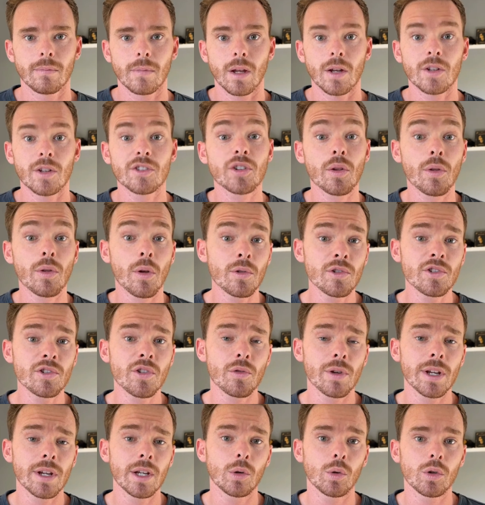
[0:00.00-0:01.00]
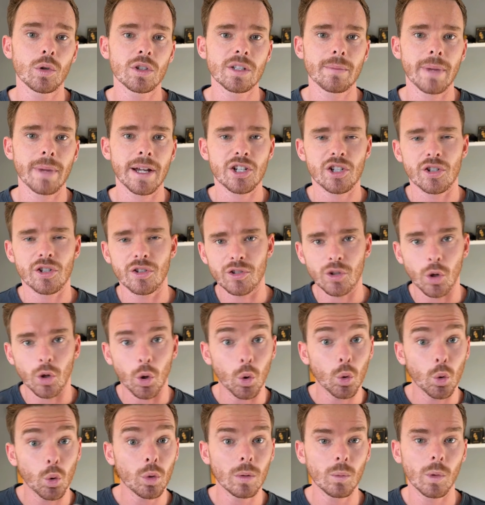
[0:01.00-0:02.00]
So those three automations
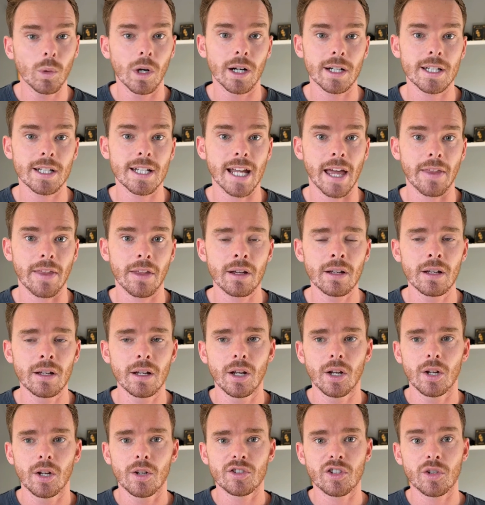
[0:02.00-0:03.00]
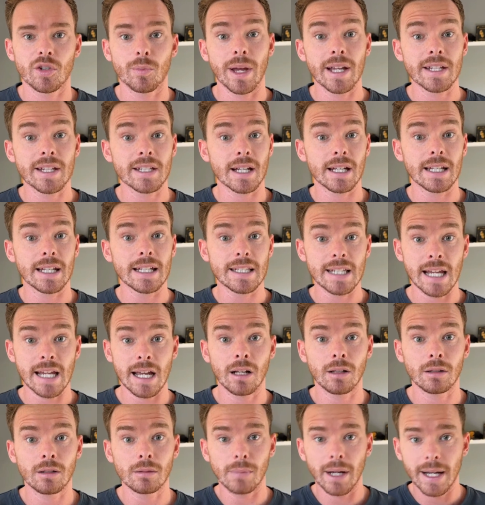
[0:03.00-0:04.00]
all work together to basically
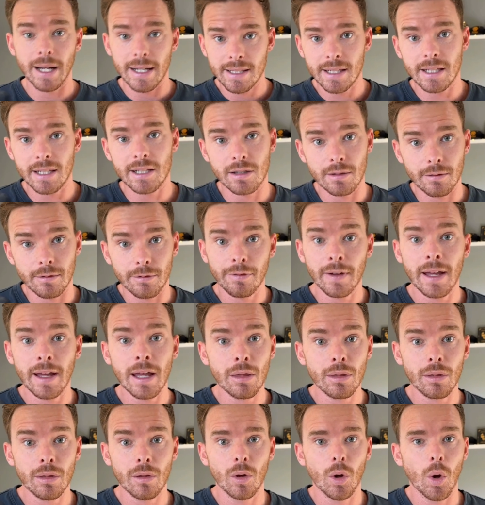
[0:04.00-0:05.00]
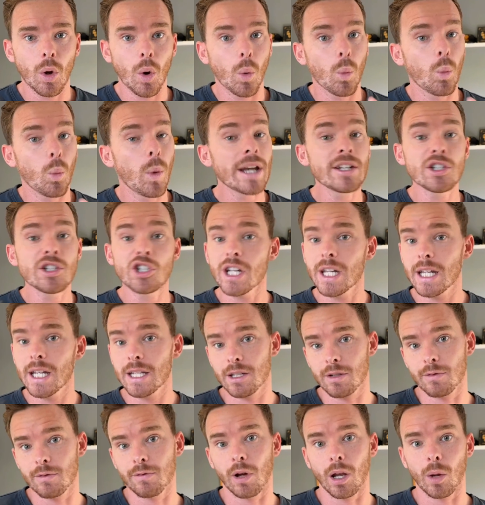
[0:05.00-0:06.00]
tell my assistant Faith when she needs
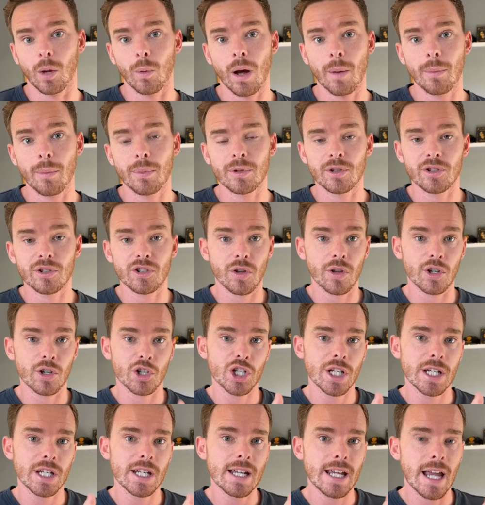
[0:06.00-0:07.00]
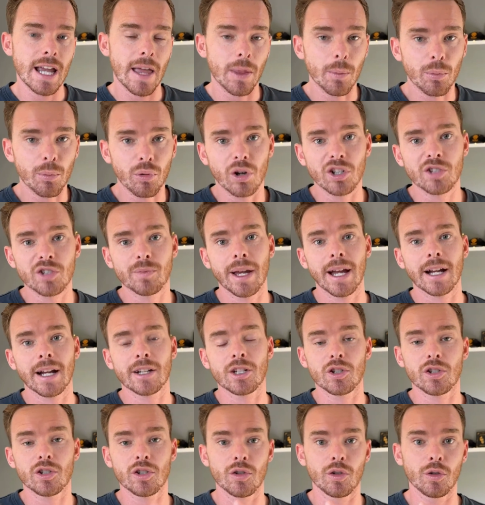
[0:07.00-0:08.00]
to follow up so that she can get the
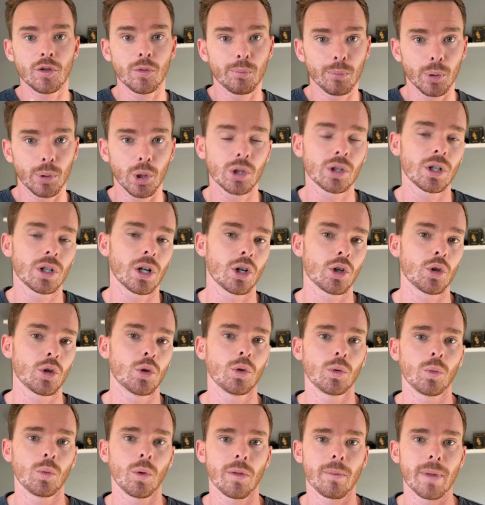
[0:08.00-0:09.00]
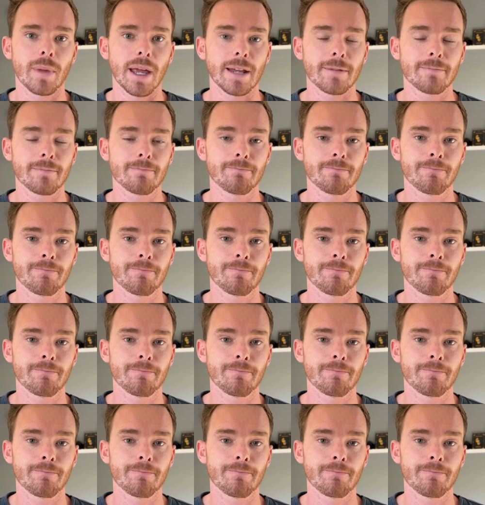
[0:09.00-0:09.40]
prospect to book a call with me.